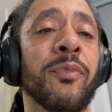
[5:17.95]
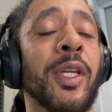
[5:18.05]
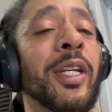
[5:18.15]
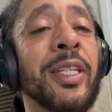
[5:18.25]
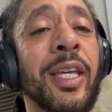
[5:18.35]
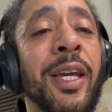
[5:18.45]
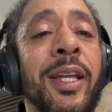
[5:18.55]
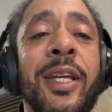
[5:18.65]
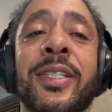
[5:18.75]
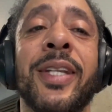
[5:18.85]
And
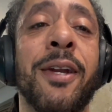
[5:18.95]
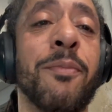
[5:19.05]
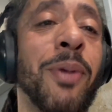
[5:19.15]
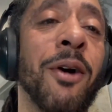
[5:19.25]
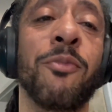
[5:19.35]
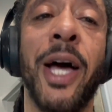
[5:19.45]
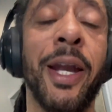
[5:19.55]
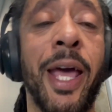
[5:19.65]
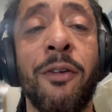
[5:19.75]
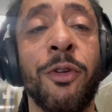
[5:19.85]
again, it's not about not
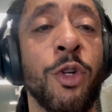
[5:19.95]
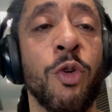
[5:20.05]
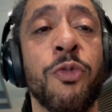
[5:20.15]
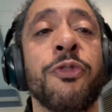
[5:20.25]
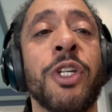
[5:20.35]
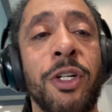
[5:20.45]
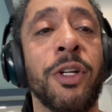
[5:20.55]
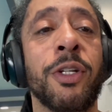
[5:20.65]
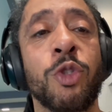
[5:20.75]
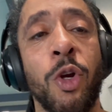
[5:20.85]
having no fear
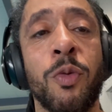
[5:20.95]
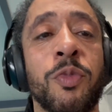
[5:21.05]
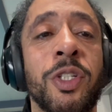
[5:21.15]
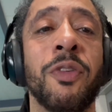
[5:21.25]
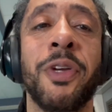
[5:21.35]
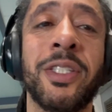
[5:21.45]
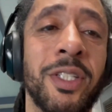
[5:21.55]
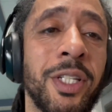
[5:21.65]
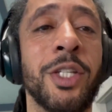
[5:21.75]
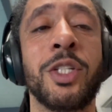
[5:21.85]
in terms of
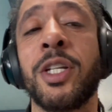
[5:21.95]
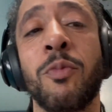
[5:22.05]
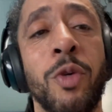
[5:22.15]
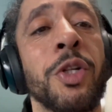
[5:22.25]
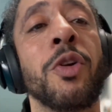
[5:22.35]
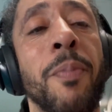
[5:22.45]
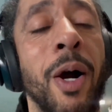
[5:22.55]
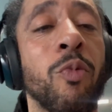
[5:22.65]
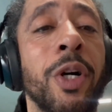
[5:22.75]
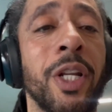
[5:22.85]
hesitation and wondering
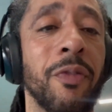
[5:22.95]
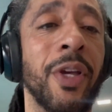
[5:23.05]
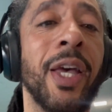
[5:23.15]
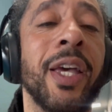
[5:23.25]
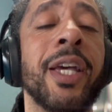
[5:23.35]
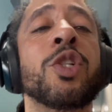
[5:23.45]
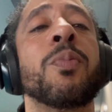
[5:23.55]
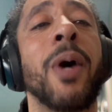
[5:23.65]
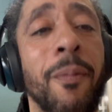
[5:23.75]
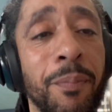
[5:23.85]
about what if. It's
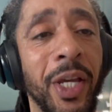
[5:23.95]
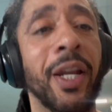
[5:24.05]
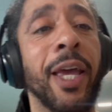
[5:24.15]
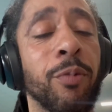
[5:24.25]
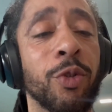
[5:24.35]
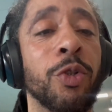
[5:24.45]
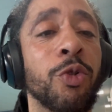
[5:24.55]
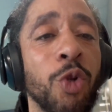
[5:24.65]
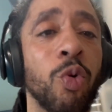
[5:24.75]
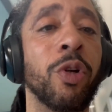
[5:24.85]
about being able to
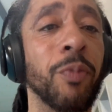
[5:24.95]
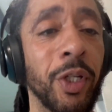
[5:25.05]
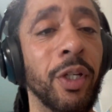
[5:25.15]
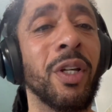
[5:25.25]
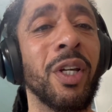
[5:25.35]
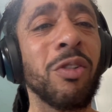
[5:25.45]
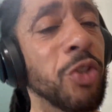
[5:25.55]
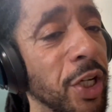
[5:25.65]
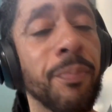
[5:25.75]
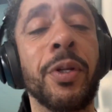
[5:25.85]
do it, man.
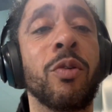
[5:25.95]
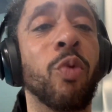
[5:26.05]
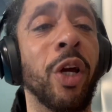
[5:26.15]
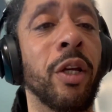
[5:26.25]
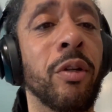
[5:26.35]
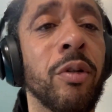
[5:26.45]
Jump anyway.